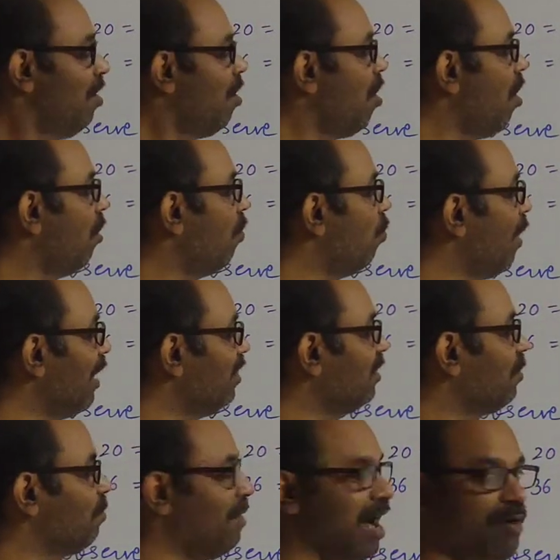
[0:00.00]
Or
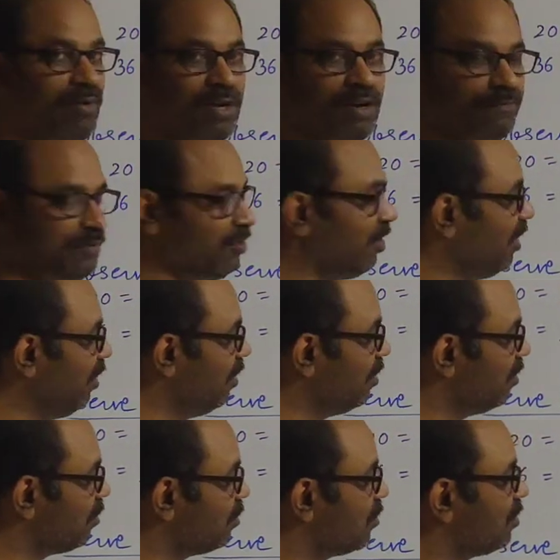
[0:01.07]
1th power of 3,
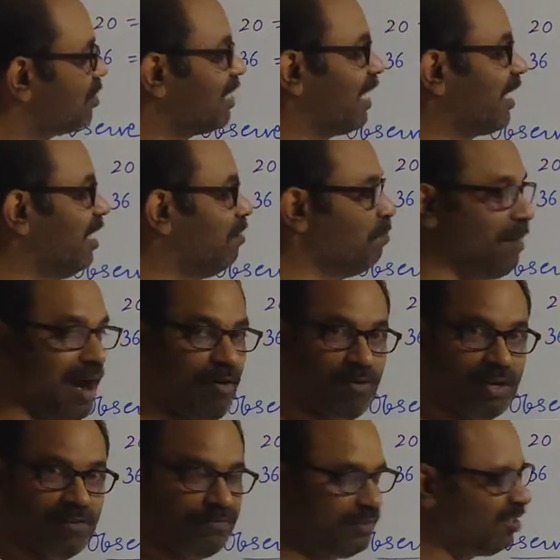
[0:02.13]
2nd
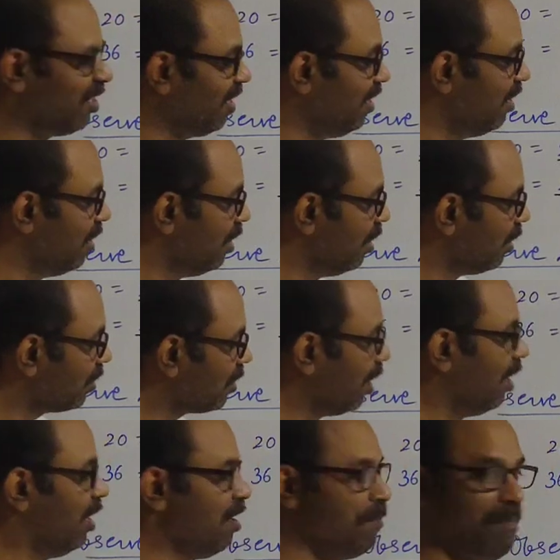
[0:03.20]
power of 3,
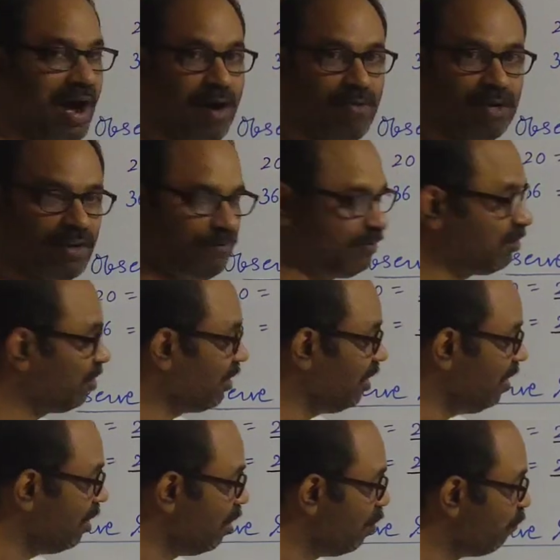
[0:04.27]
3rd power of
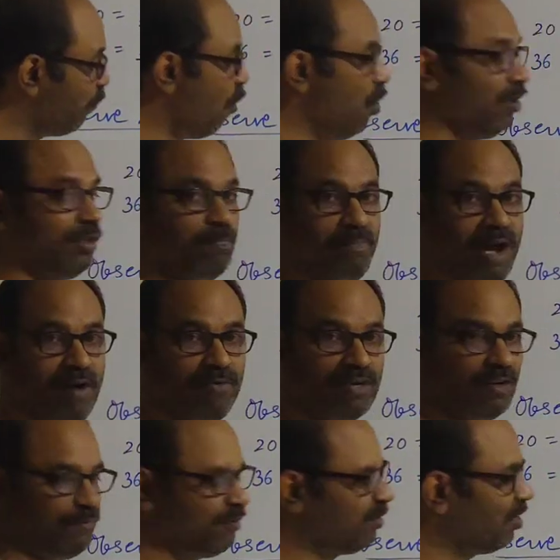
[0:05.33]
3, 4th power
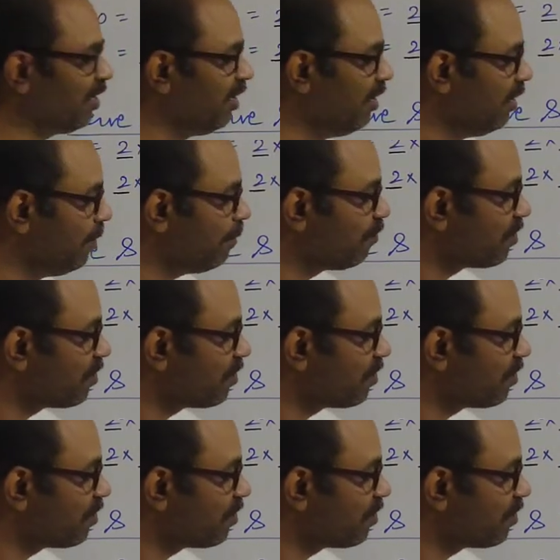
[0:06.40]
of 3,